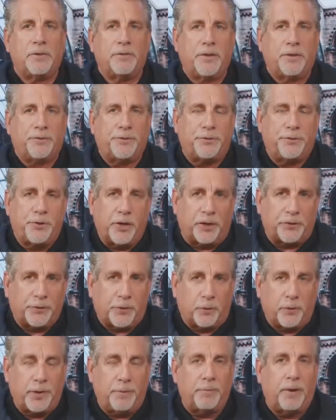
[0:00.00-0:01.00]
This is
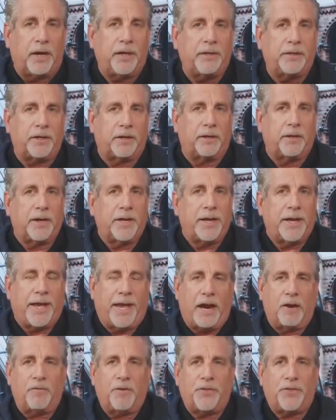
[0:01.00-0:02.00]
just a reminder.
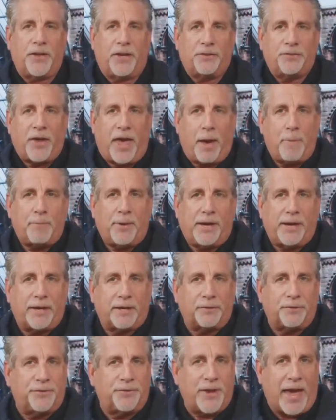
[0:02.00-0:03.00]
Everything's happening
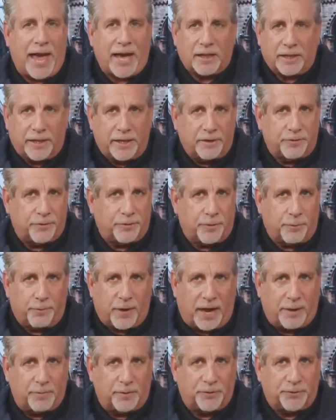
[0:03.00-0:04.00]
exactly as the
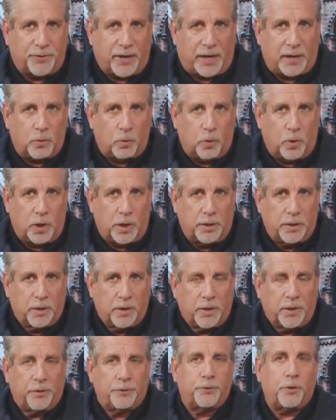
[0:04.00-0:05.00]
Bible said it would.
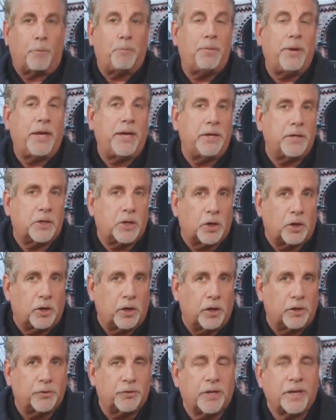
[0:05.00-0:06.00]
So be
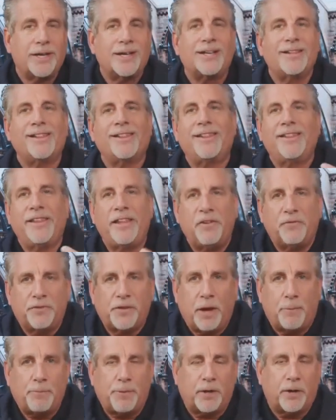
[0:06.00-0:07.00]
encouraged.
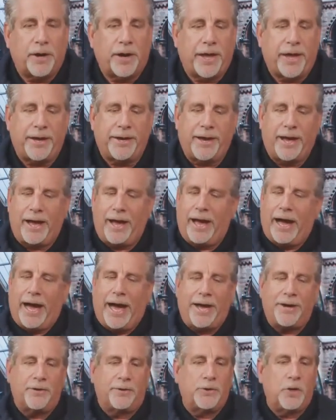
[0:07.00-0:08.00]
Lift up your head.
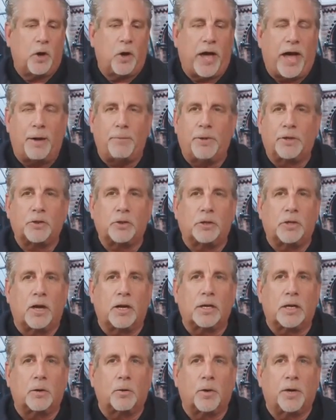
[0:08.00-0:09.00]
I don't know how much
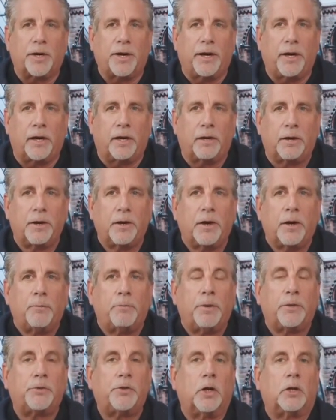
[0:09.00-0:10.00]
longer we're here,
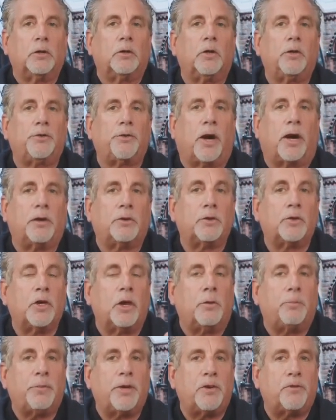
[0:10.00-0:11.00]
but don't lose heart.
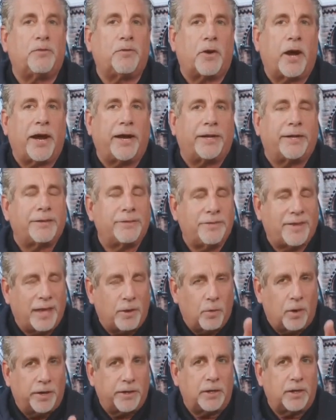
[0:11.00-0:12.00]
Don't be afraid.
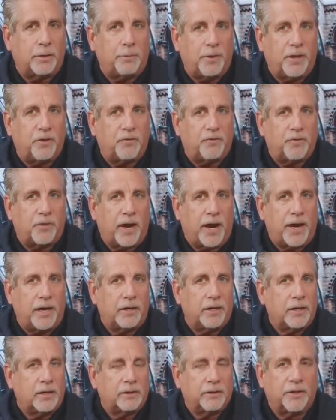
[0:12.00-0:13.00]
They want you to be
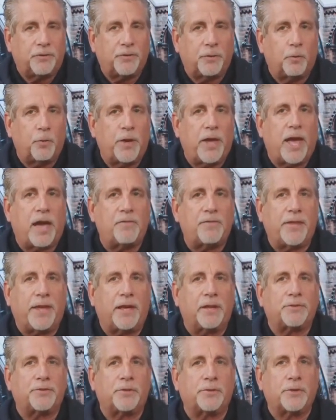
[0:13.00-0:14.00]
afraid. Listen, we have the
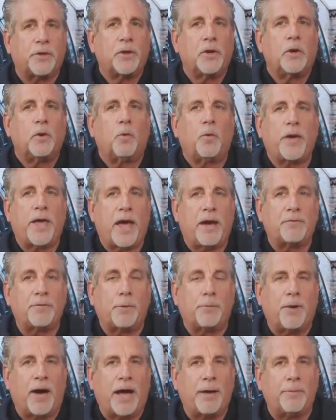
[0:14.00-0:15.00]
answers. We have
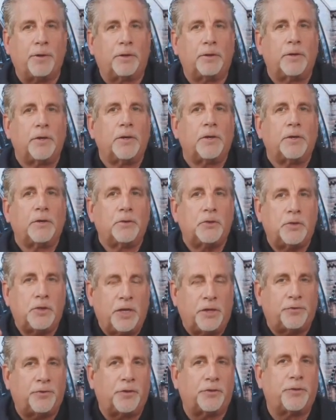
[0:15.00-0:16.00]
the Bible.
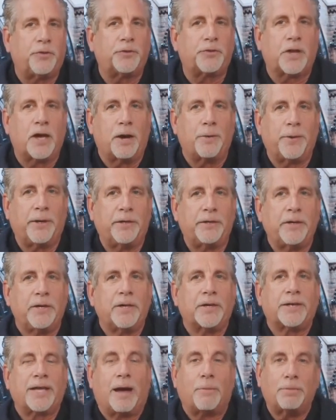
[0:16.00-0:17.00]
Jesus is coming.
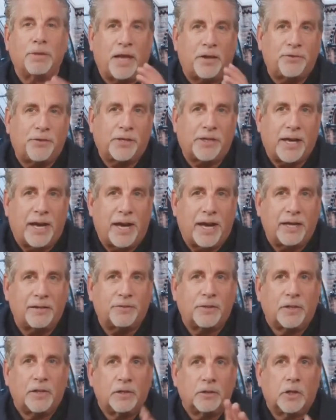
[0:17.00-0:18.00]
God bless you
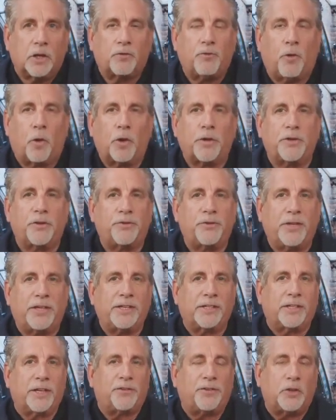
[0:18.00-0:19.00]
guys. Look forward to seeing
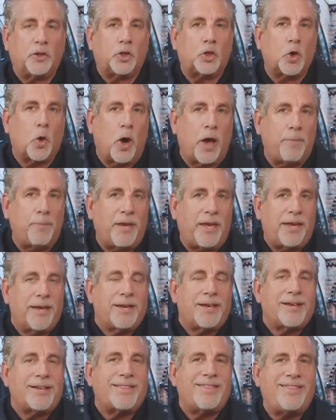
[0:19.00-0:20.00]
you. Listen, join me
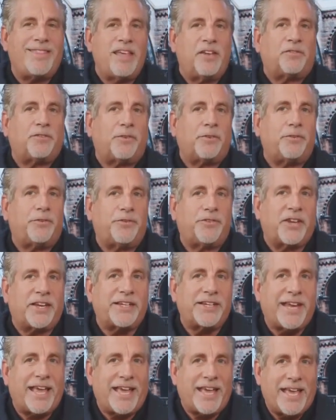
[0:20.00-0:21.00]
this
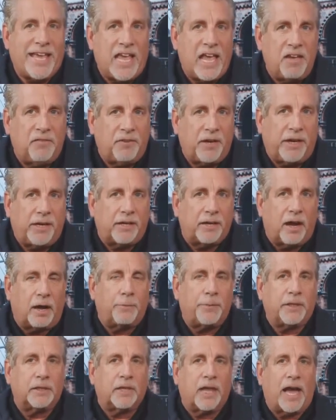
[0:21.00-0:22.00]
Sunday evening. I'll
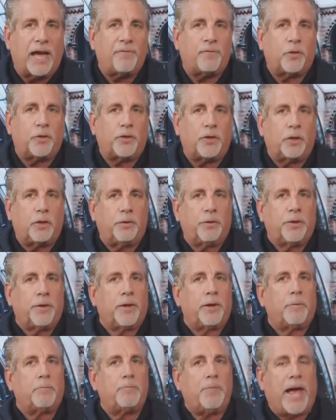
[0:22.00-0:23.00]
be live with you
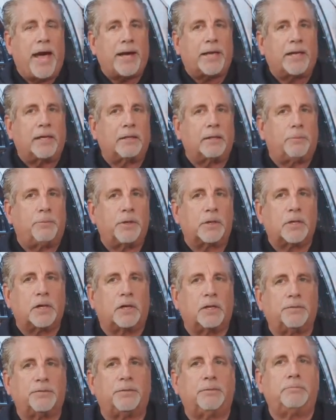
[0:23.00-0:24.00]
back in the book
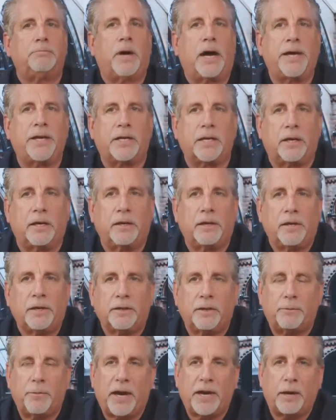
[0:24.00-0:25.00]
of Micah,
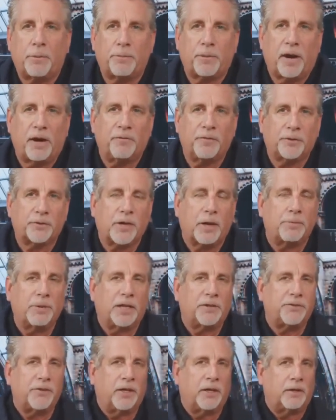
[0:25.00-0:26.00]
the Minor Prophets. God
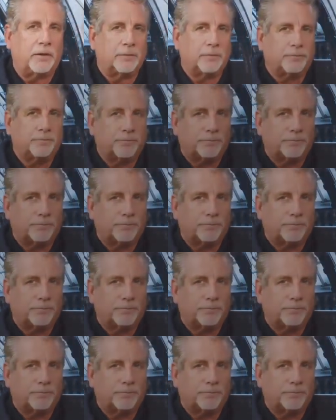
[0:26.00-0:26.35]
bless you all.